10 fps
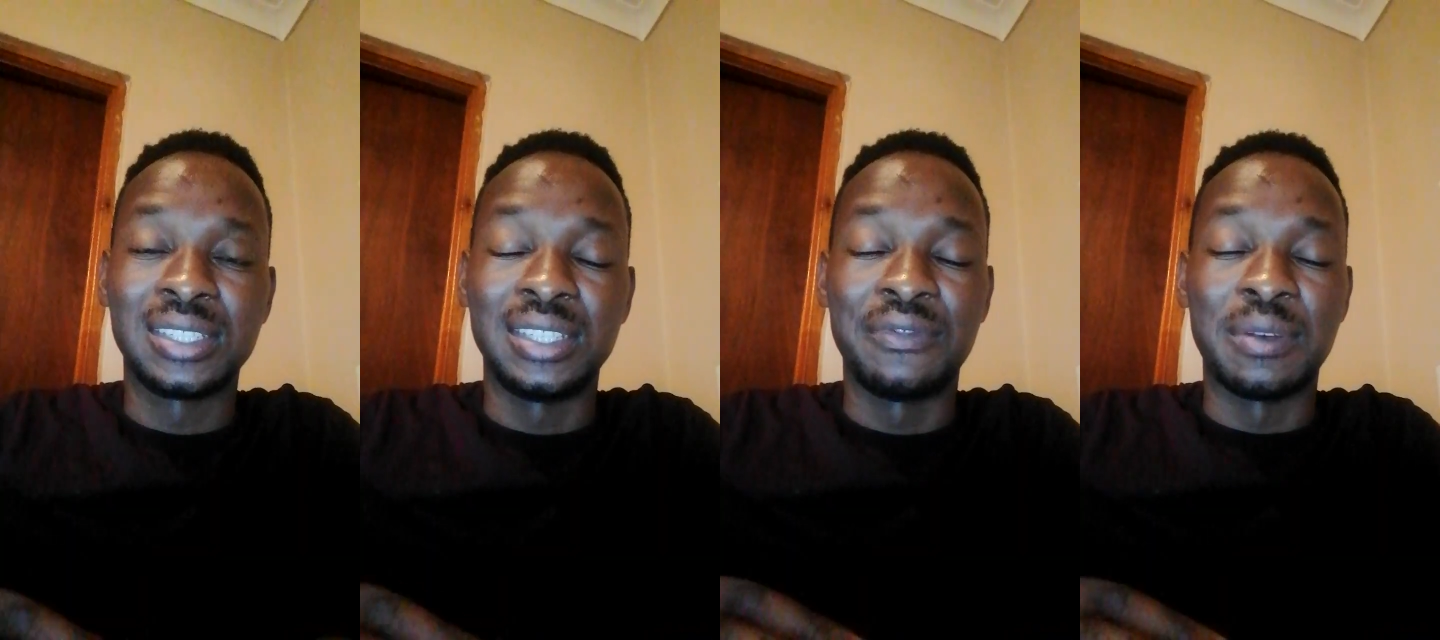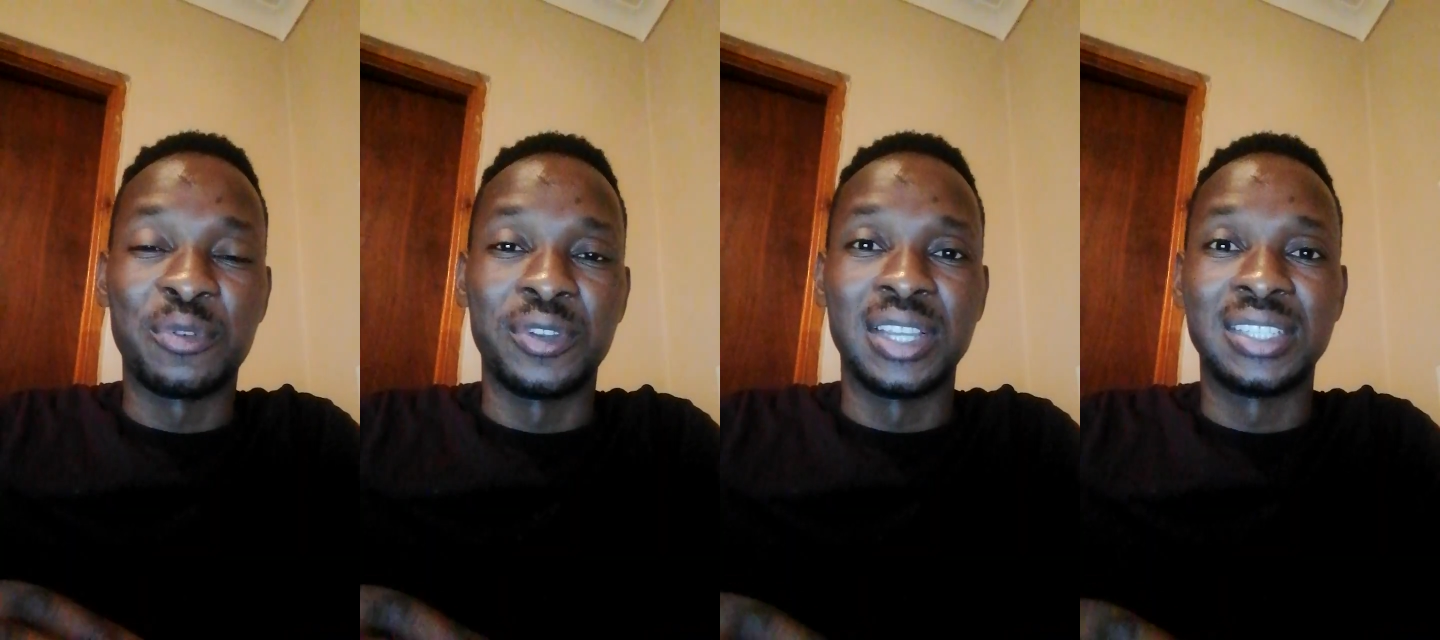if I'm
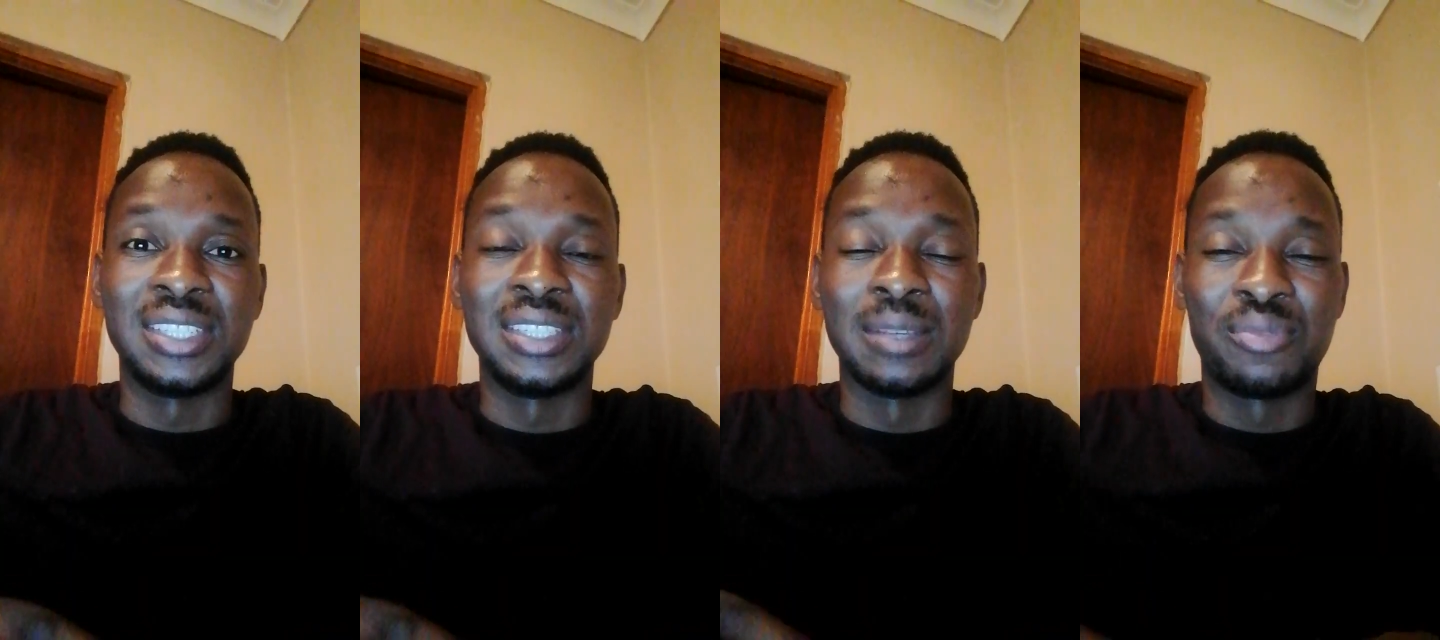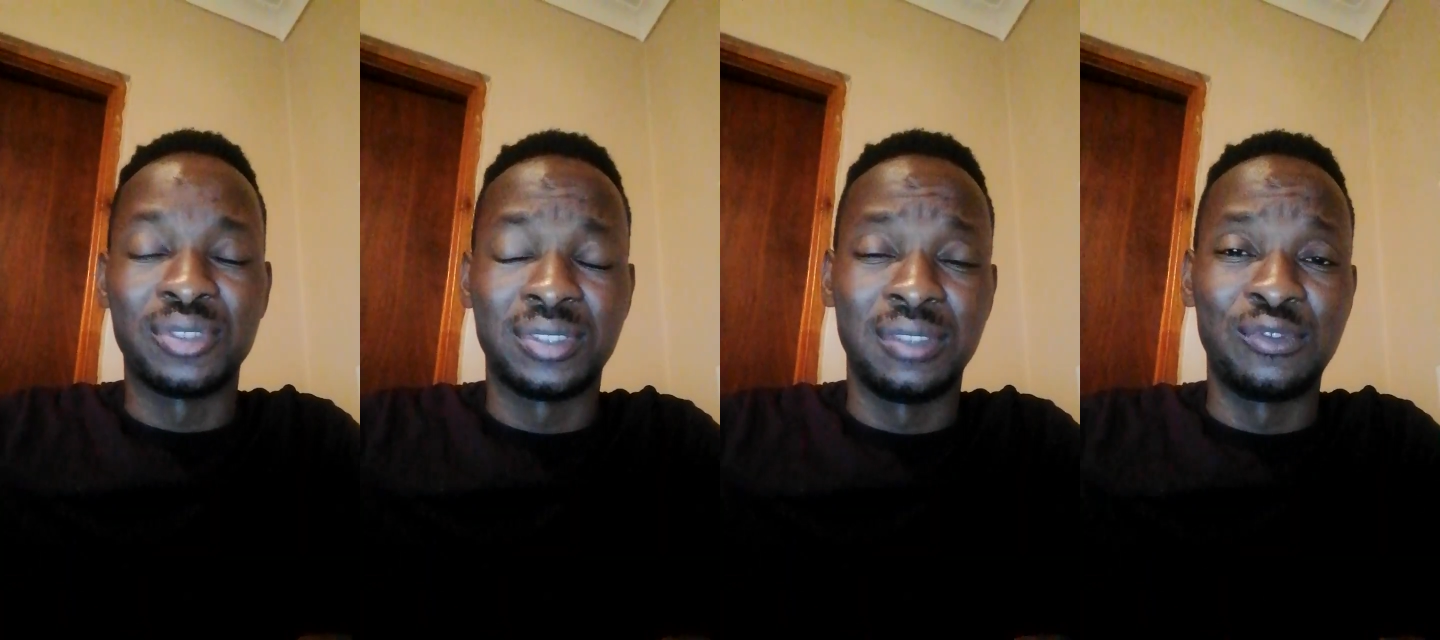connecting the
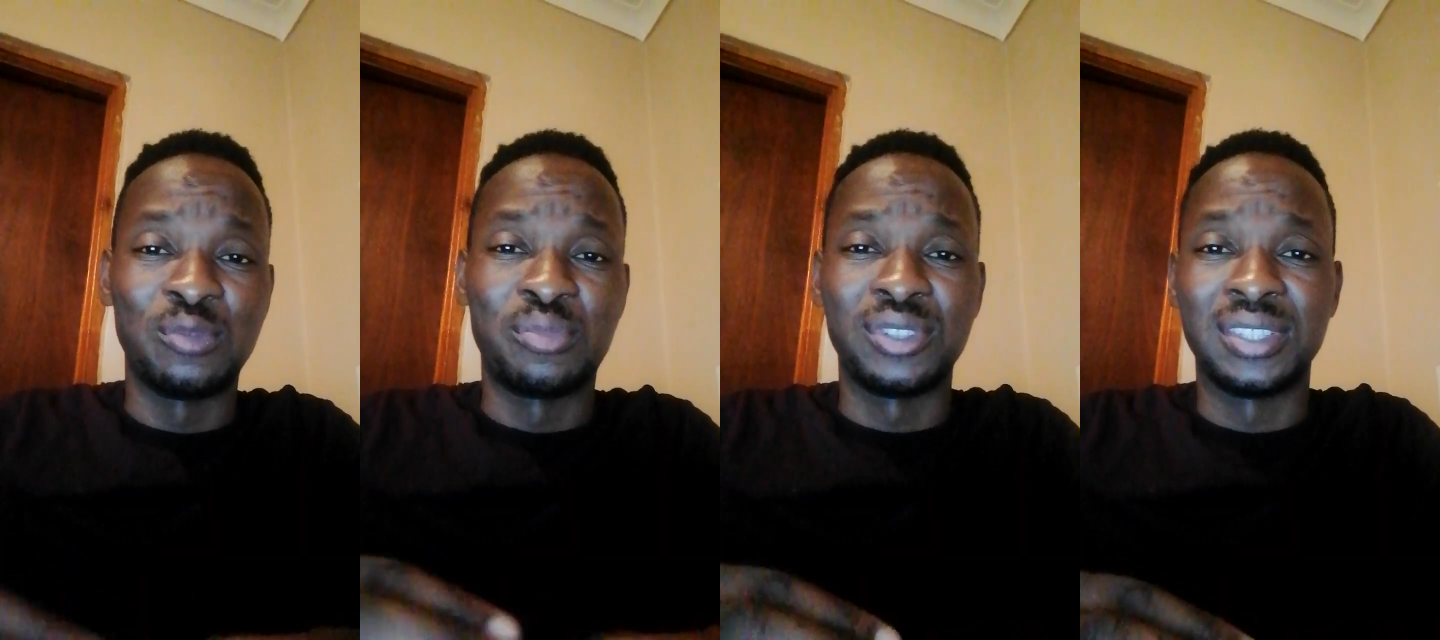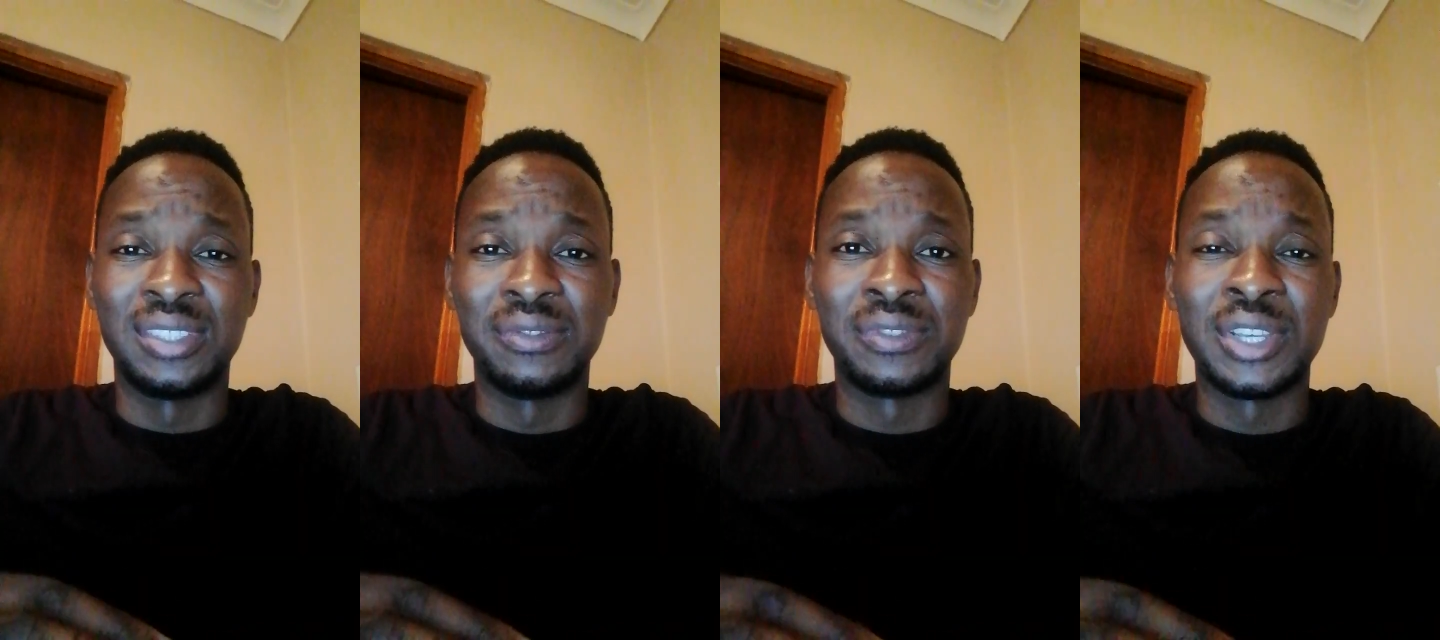positive to
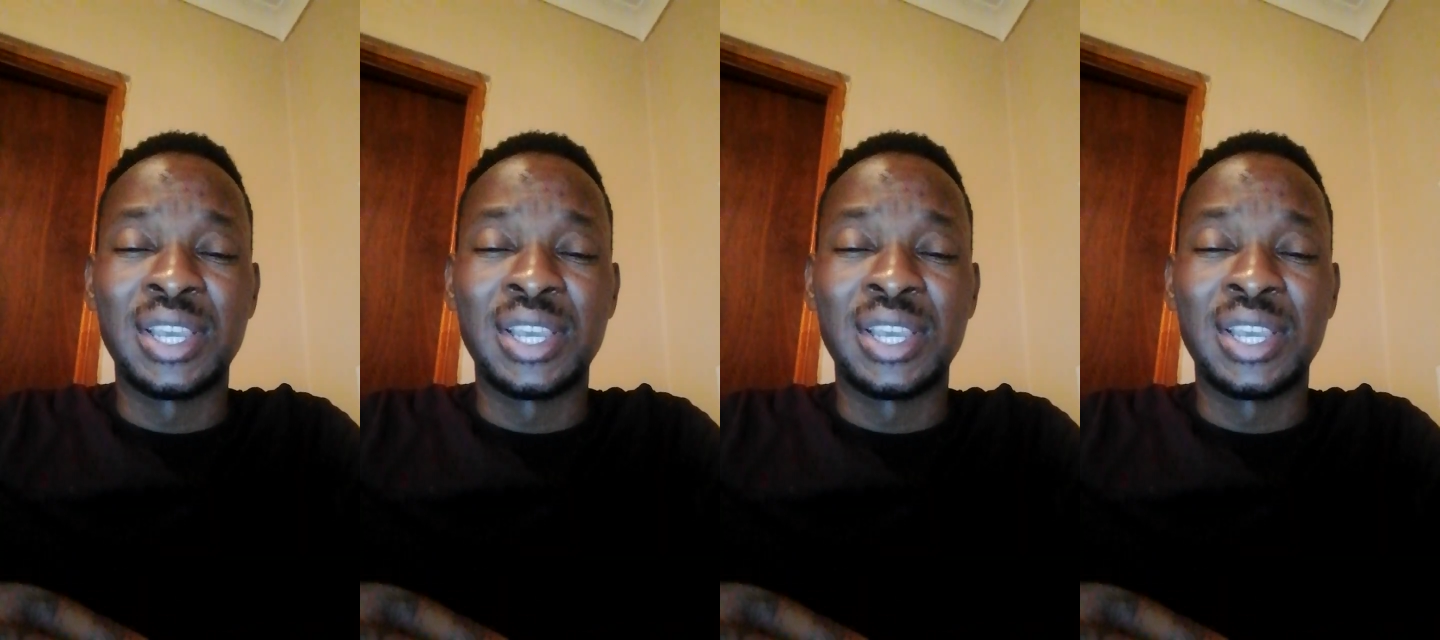positive,